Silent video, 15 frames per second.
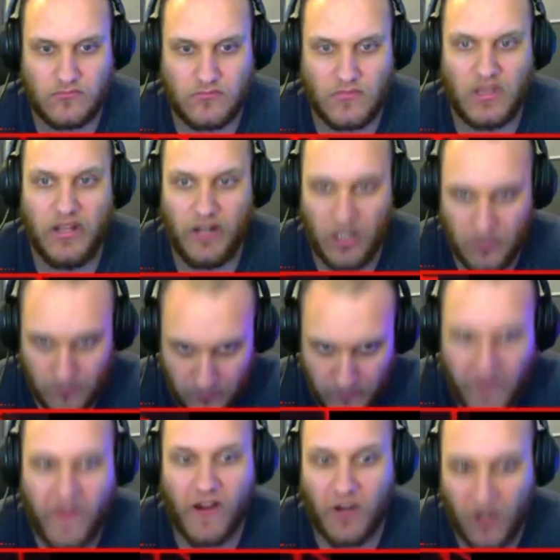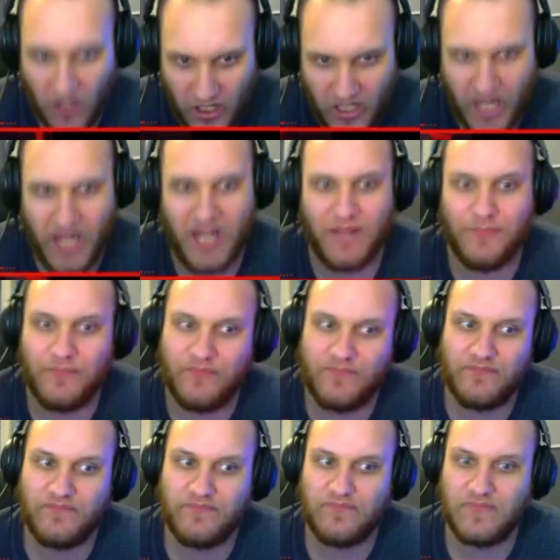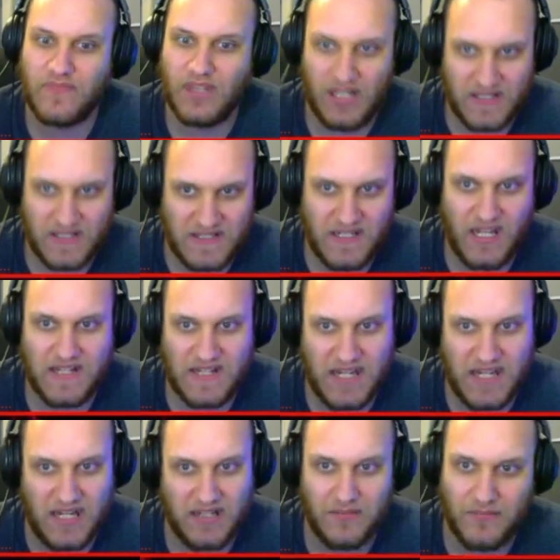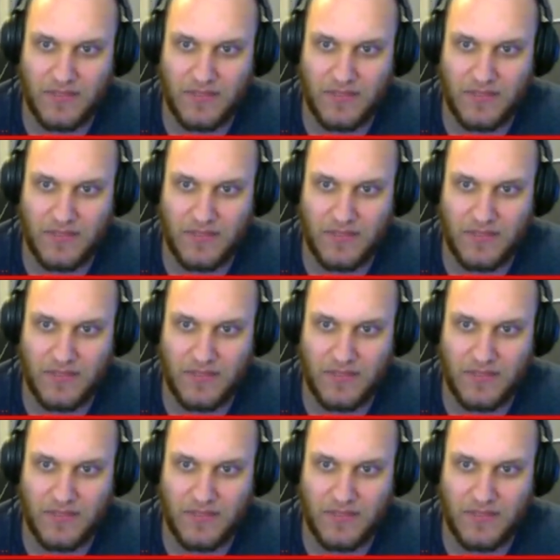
They are on A. It's an A take.